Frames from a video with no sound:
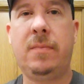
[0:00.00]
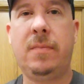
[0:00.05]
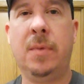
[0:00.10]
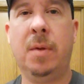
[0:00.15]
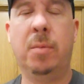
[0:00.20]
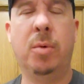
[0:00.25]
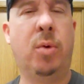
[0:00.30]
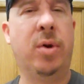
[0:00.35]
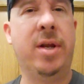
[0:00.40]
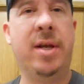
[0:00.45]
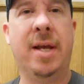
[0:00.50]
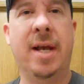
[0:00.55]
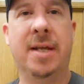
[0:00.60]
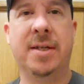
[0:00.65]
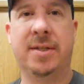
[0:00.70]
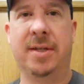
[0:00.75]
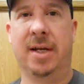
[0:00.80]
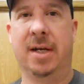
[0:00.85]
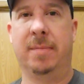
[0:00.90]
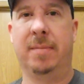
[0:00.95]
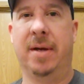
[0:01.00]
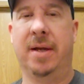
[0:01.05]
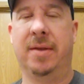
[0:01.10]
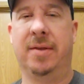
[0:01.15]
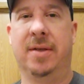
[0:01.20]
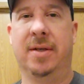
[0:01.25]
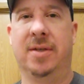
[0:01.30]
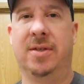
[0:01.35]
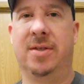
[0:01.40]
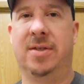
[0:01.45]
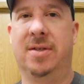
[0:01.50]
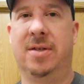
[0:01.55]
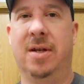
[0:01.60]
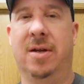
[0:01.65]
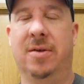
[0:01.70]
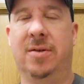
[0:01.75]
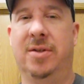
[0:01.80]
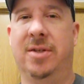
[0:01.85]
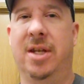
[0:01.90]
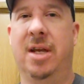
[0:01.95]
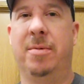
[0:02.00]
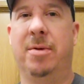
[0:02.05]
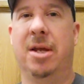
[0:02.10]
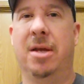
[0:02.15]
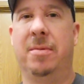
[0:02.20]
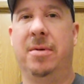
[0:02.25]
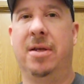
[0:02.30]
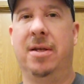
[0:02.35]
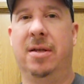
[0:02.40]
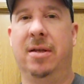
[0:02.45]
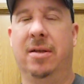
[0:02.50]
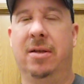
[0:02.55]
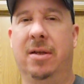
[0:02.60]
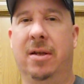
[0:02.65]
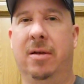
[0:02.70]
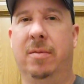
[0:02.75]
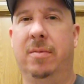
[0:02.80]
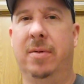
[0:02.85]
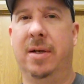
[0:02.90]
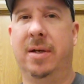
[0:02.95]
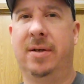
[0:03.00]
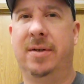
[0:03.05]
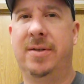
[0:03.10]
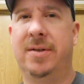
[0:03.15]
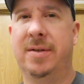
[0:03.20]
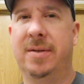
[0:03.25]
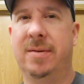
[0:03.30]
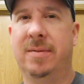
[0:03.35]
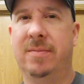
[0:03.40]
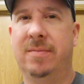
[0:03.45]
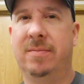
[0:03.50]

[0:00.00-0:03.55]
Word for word: but what do you guys think about this? You know, WWE a little bit